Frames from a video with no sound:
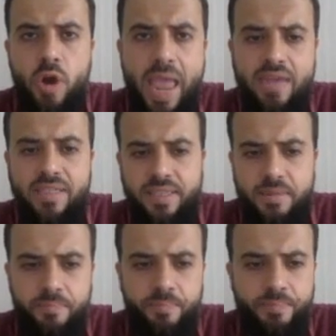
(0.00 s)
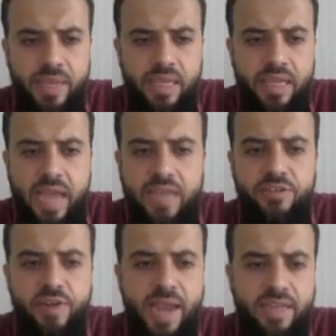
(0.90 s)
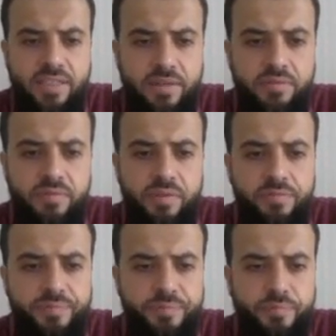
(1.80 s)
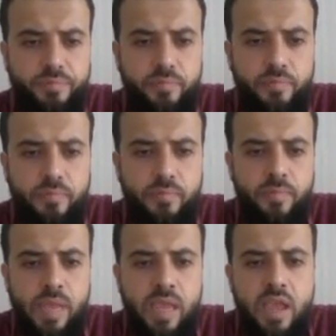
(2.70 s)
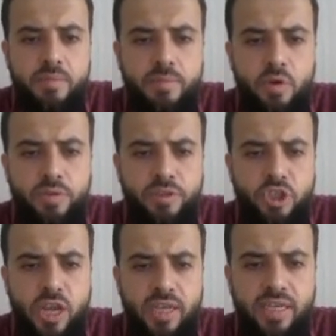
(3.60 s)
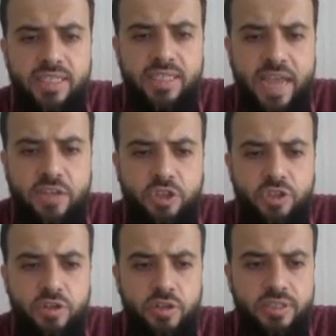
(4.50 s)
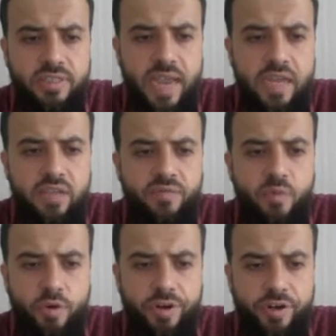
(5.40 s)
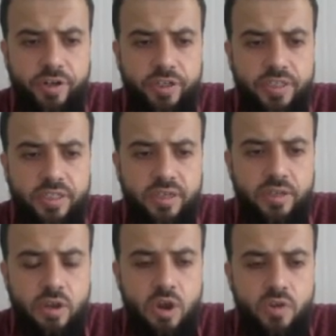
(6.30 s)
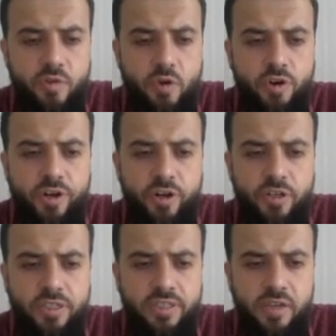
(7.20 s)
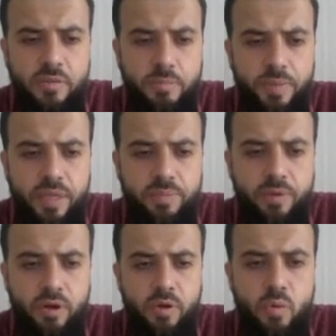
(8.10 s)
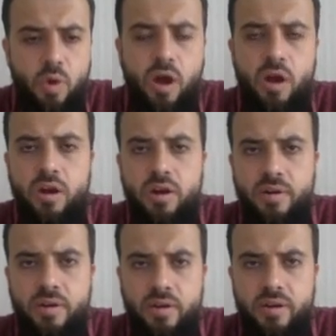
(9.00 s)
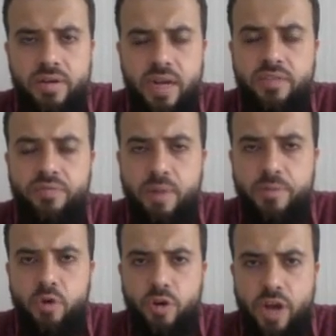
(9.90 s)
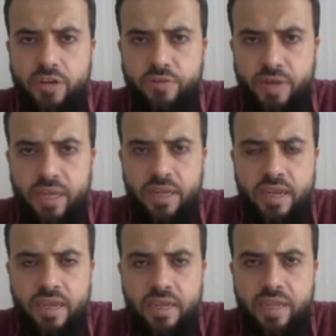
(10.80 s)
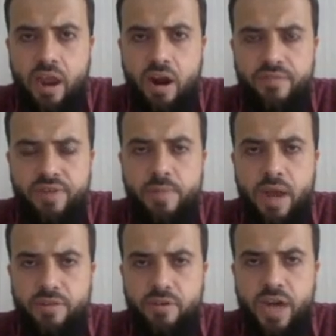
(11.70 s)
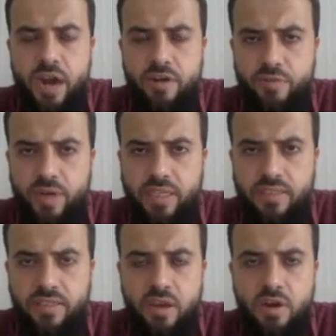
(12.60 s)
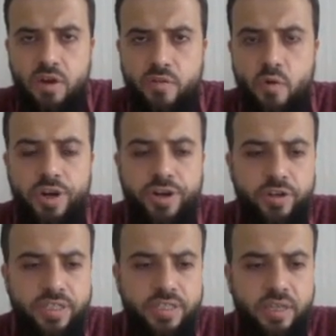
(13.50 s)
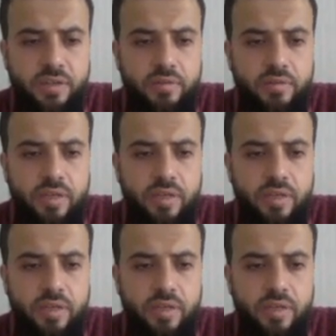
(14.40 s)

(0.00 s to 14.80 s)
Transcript: or handsome. Attractive. Both Chinese nationals and foreigners. Foreigners, people who are not from your country, they are from other countries. Foreigners.